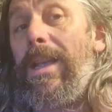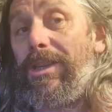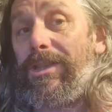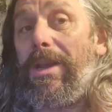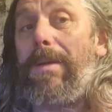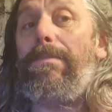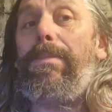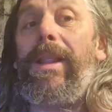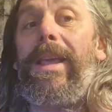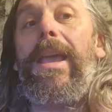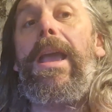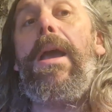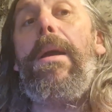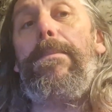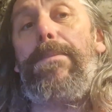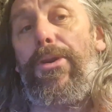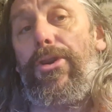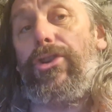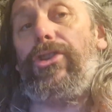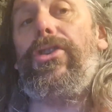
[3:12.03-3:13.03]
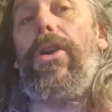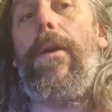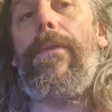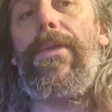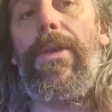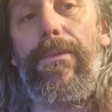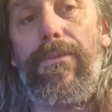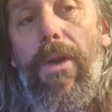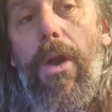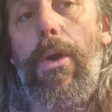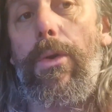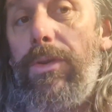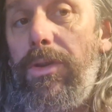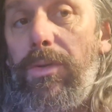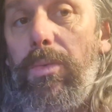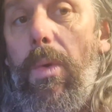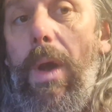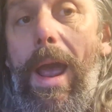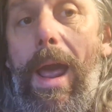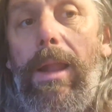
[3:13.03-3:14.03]
simply push off the road
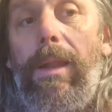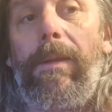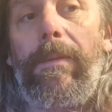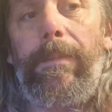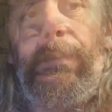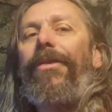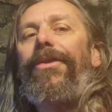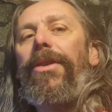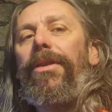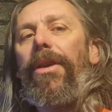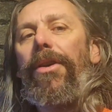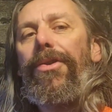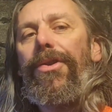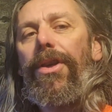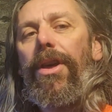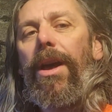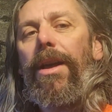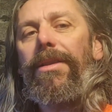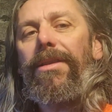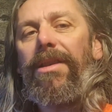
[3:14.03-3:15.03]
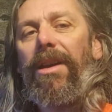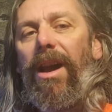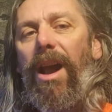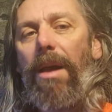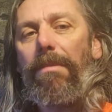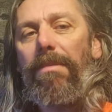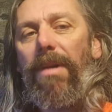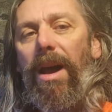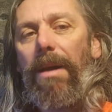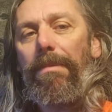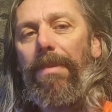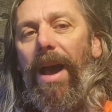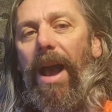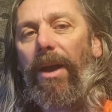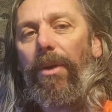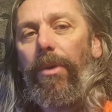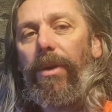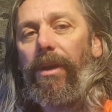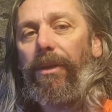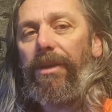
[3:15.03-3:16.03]
as well. After the third time my
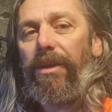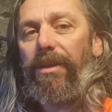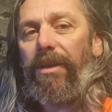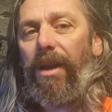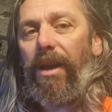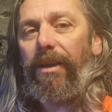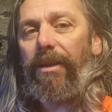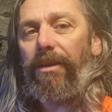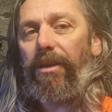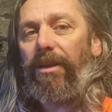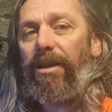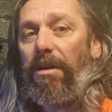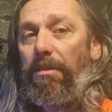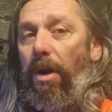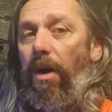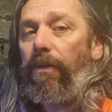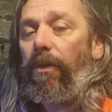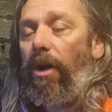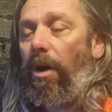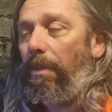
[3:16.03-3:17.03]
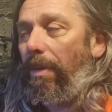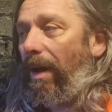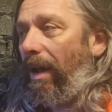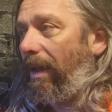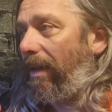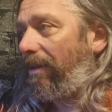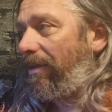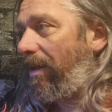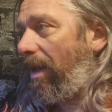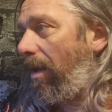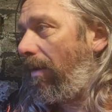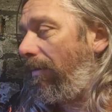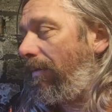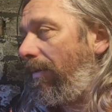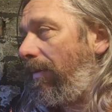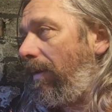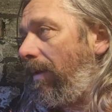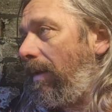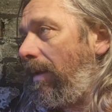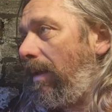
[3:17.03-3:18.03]
back wheel decided to come off all by
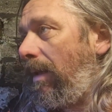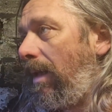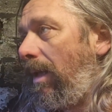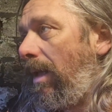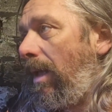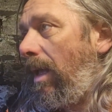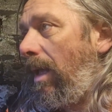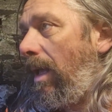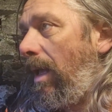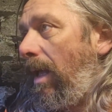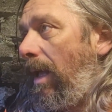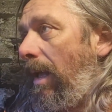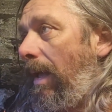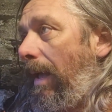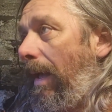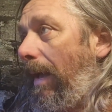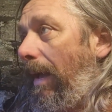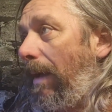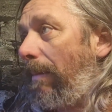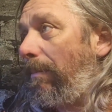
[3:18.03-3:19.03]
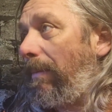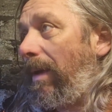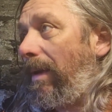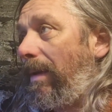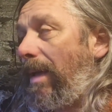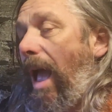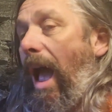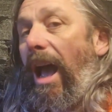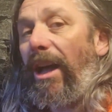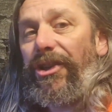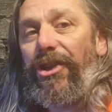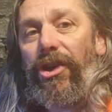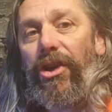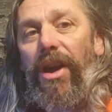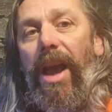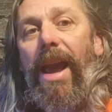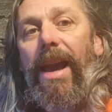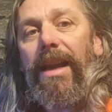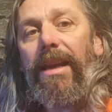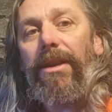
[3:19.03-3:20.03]
itself, I
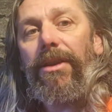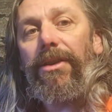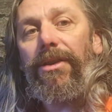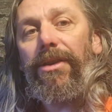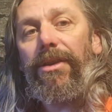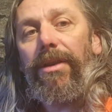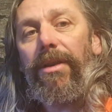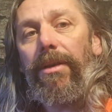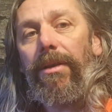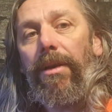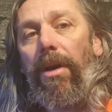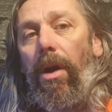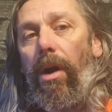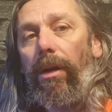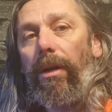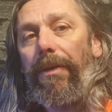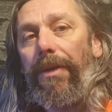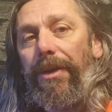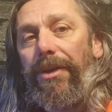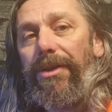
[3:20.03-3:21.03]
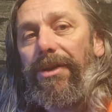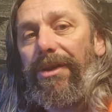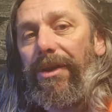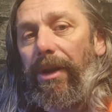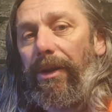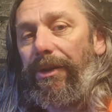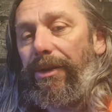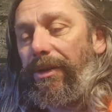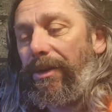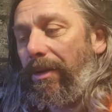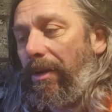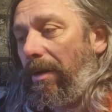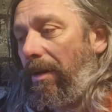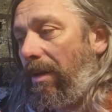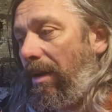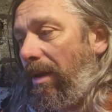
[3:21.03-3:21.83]
changed all of the studs